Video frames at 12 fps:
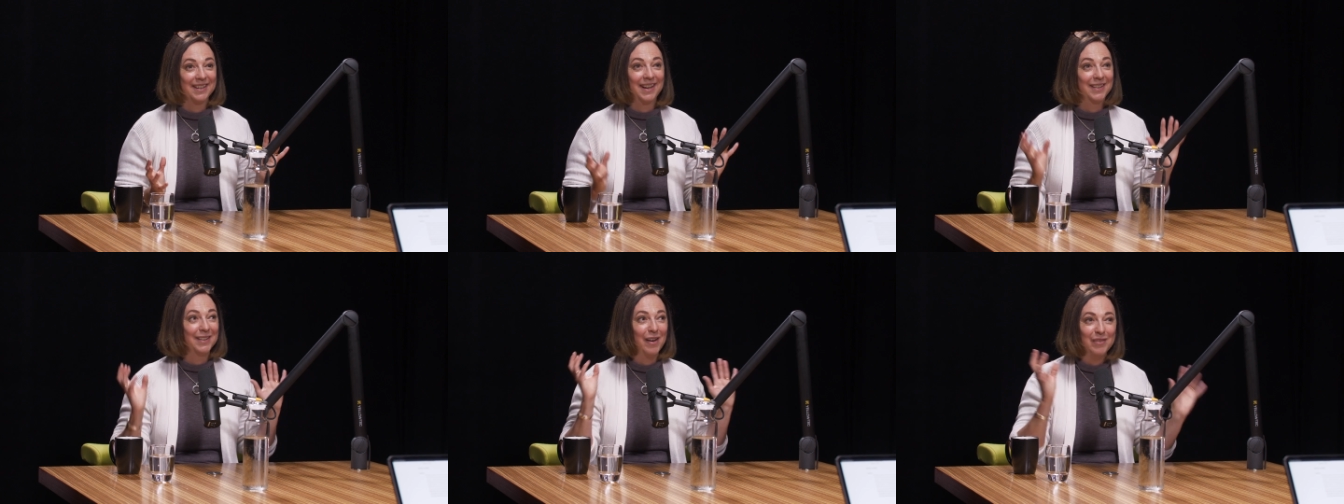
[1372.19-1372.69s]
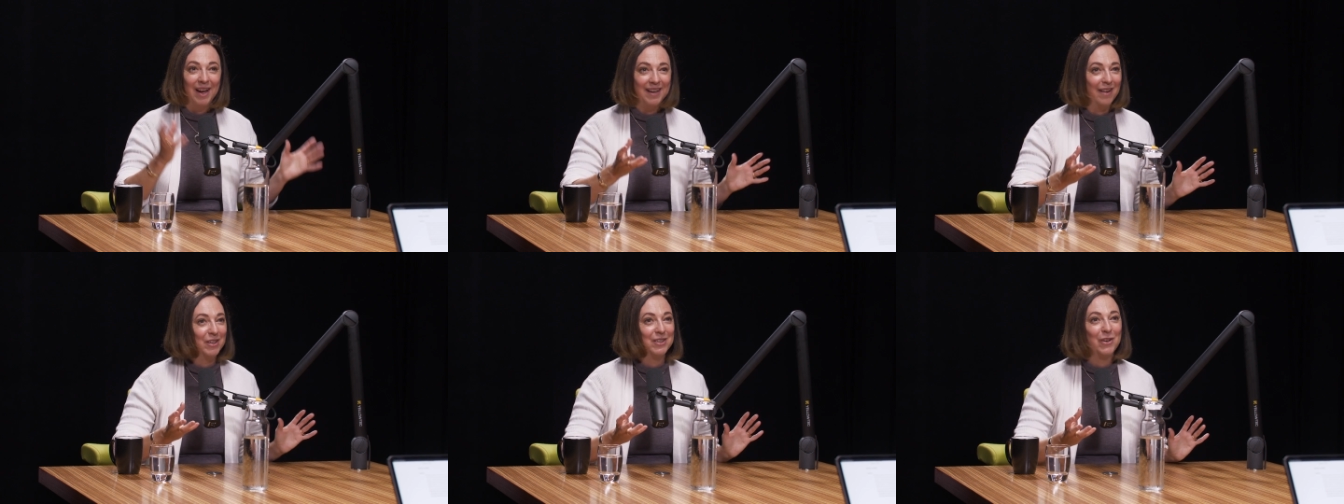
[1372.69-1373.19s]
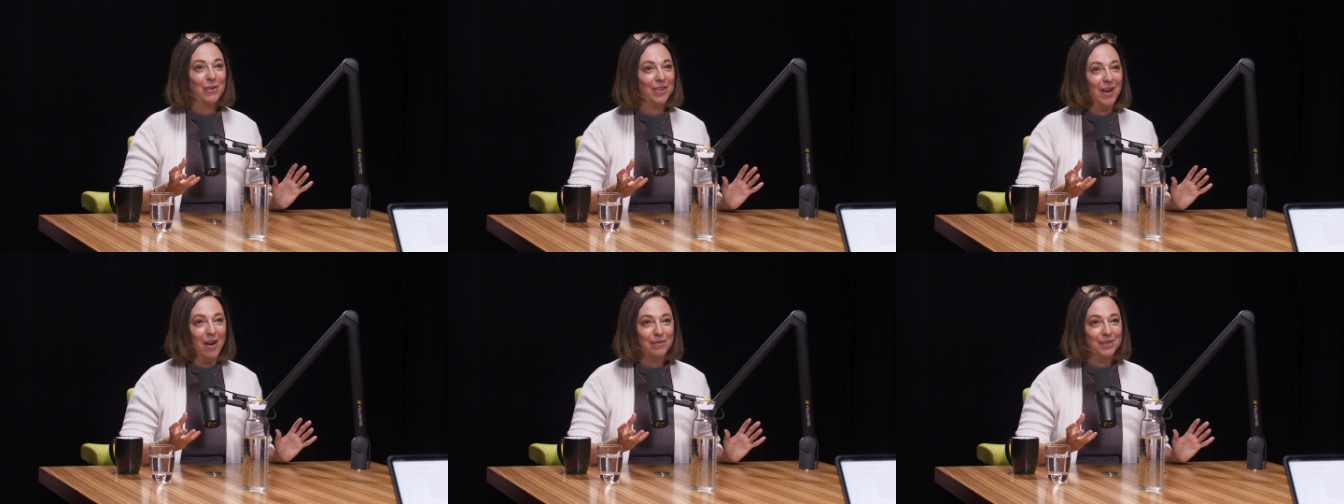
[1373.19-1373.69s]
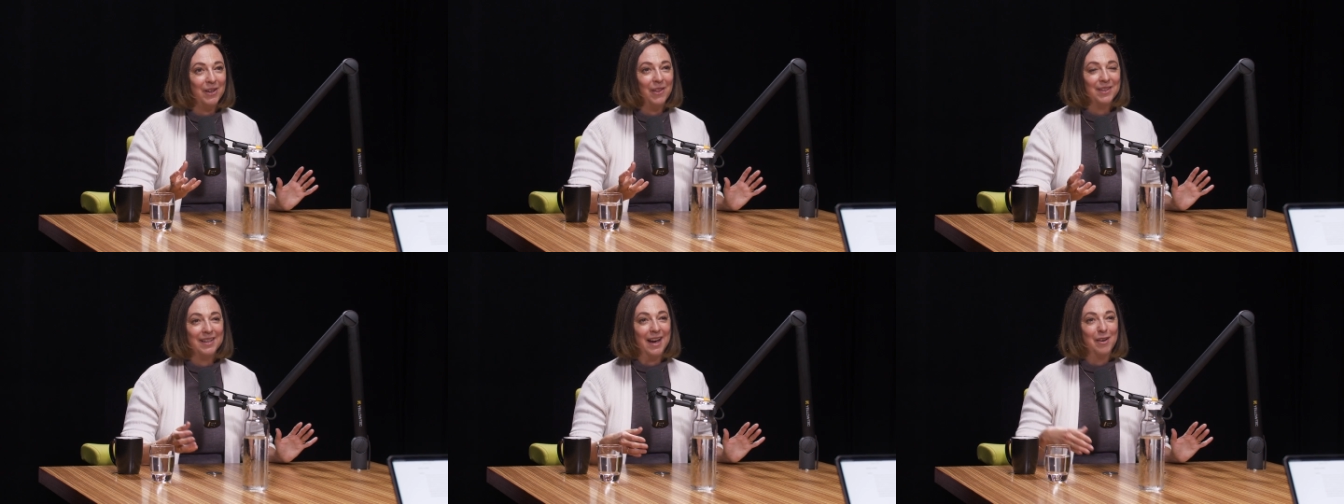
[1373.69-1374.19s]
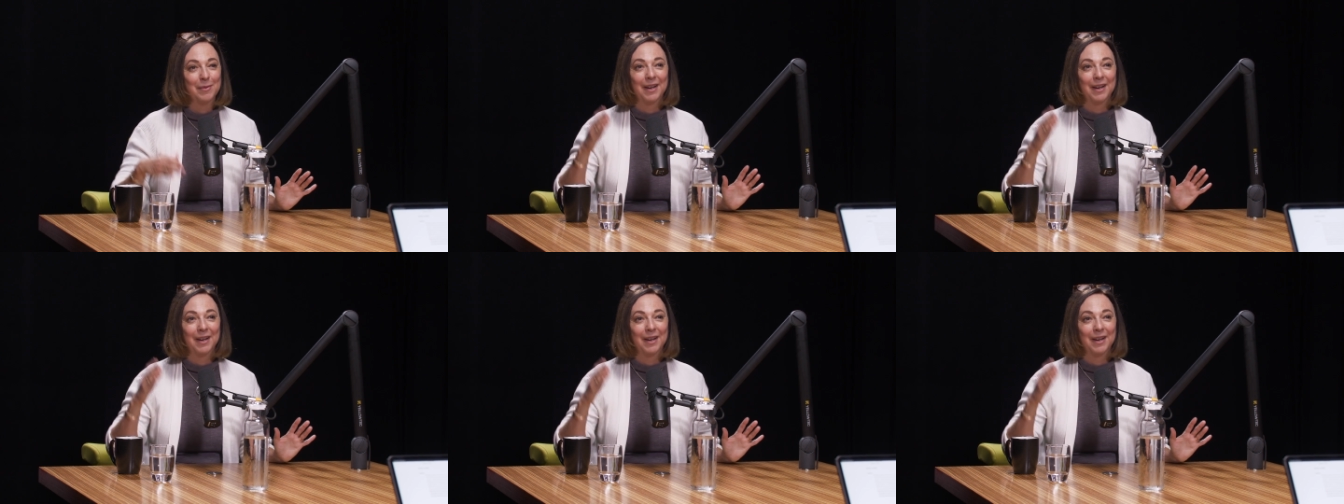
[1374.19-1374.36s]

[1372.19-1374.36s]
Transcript: And I love not having to mm-hmm. go to the mm-hmm. office all the time.